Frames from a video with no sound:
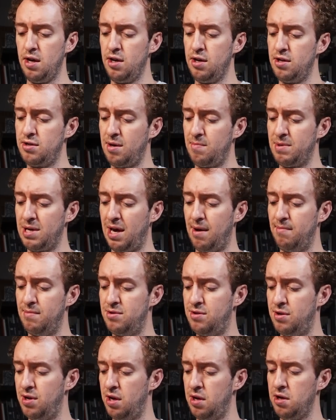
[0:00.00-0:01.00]

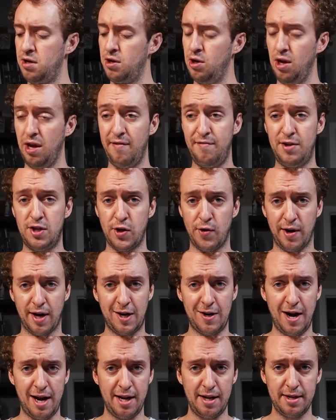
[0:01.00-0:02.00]
Sometimes you live to
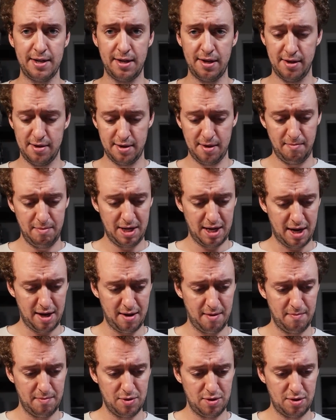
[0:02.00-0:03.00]
regret it,
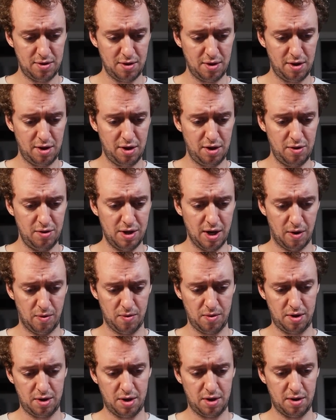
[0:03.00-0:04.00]
sometimes you
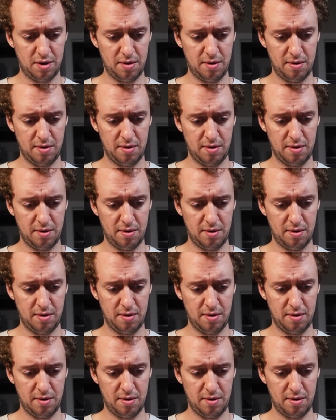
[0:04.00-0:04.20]
don't.